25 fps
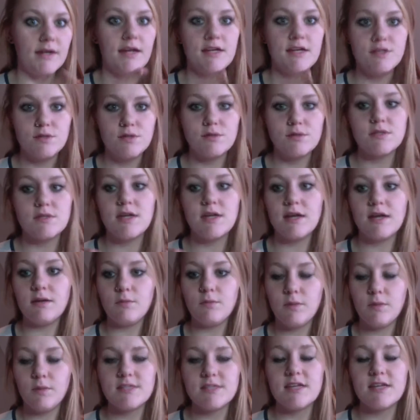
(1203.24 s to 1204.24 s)
Tuesday,
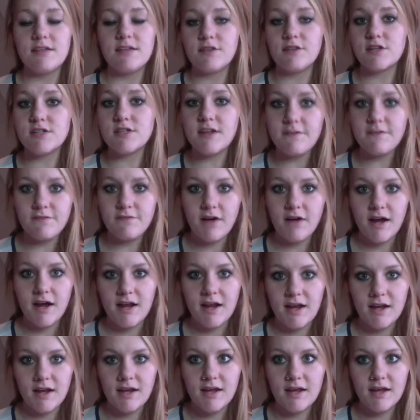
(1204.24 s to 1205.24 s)
Wednesday, Thursday,
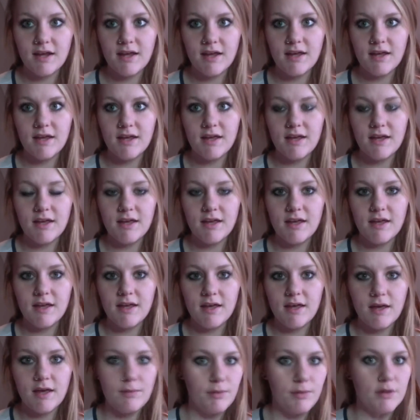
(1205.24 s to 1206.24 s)
Friday,
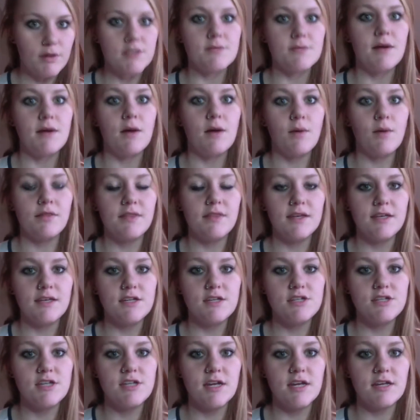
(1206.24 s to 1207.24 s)
and post about one thing
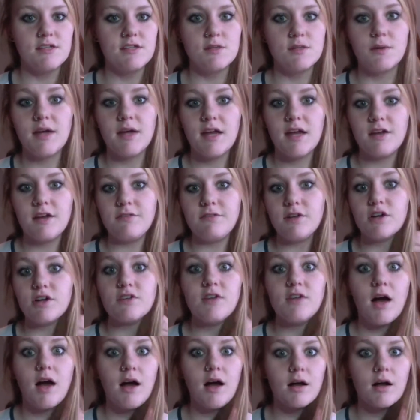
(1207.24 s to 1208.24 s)
each day. So again, if you're a
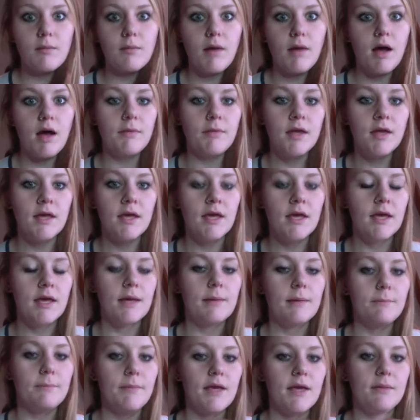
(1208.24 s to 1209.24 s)
dog mom,
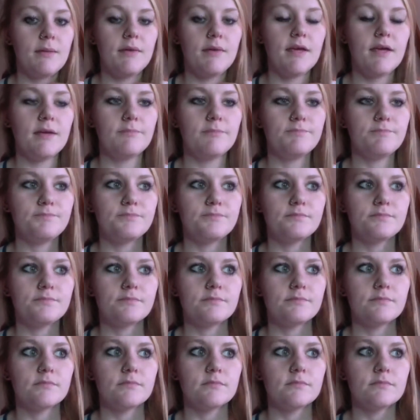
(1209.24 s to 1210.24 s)
maybe
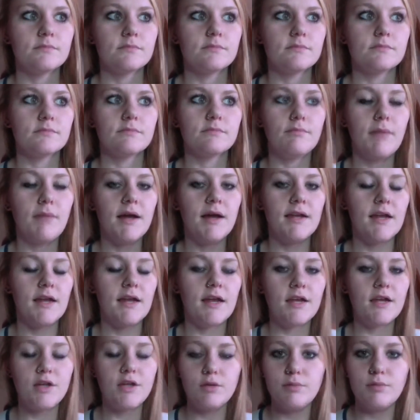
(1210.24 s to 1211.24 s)

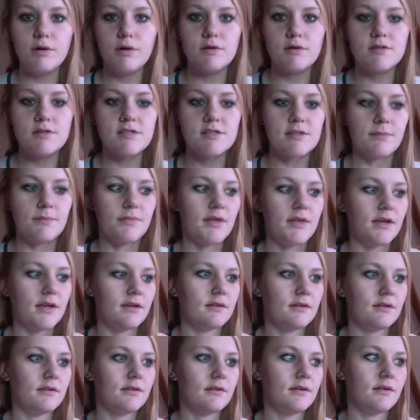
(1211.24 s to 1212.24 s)
Monday you post
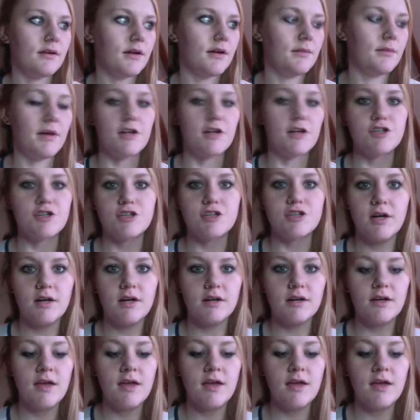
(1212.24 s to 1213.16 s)
something about your dog.